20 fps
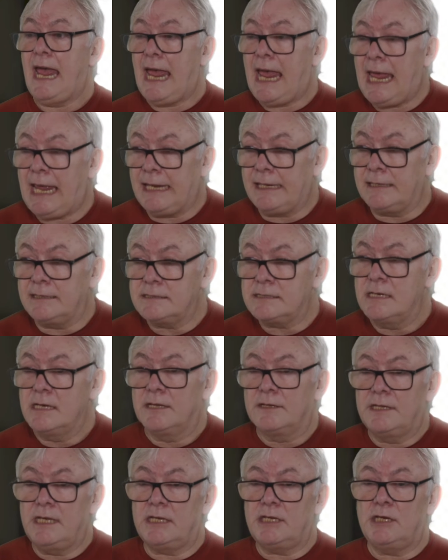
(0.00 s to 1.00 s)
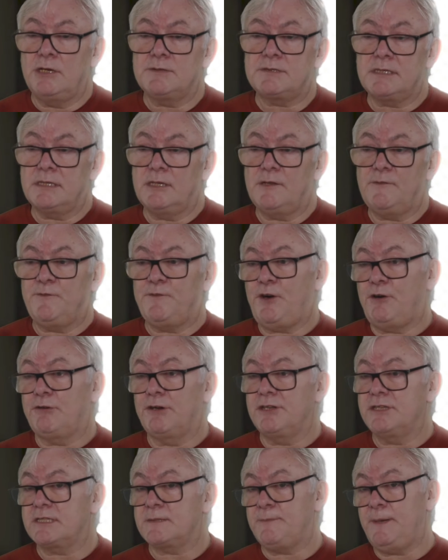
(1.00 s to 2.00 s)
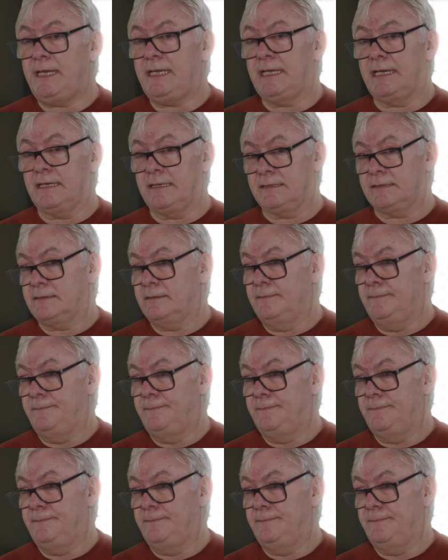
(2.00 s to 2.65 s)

And they're using the foreign spellings.